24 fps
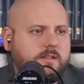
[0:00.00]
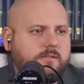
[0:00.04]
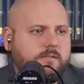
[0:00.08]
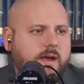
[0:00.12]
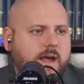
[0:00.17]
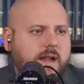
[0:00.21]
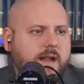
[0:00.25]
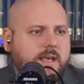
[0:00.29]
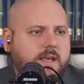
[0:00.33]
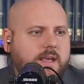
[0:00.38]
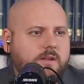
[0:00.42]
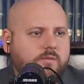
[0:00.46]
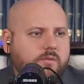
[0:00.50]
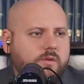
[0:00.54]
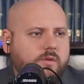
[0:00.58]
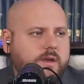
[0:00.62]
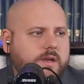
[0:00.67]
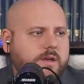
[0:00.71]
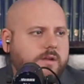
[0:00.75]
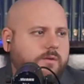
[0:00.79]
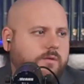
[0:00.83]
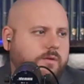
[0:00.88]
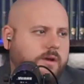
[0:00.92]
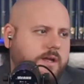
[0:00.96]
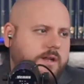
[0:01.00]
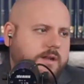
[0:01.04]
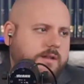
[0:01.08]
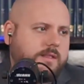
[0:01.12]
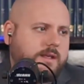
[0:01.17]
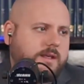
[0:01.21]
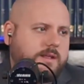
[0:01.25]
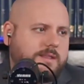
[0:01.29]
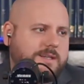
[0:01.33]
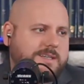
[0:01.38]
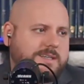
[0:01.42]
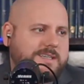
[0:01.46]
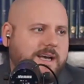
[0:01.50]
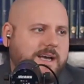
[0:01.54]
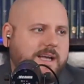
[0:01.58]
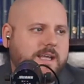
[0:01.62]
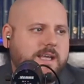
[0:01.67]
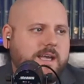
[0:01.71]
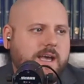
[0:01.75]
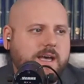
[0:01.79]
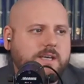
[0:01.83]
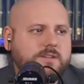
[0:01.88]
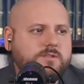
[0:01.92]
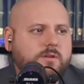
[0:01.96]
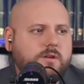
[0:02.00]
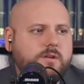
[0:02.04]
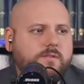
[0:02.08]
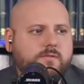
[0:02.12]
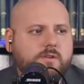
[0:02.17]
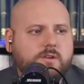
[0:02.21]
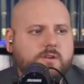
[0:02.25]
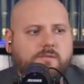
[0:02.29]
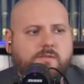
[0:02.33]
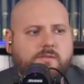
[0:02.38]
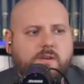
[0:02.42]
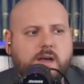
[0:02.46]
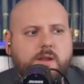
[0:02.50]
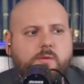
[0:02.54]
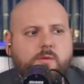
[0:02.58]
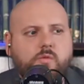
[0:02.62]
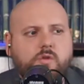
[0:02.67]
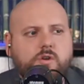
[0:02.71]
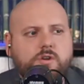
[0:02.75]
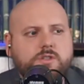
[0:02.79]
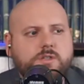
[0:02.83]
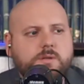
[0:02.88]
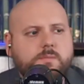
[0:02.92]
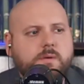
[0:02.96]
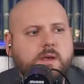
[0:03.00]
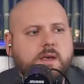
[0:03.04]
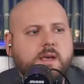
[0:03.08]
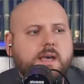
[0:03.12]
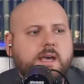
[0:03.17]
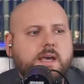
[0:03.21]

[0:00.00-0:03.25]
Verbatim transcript: the Vatican reiterated that the dicastery for divine worship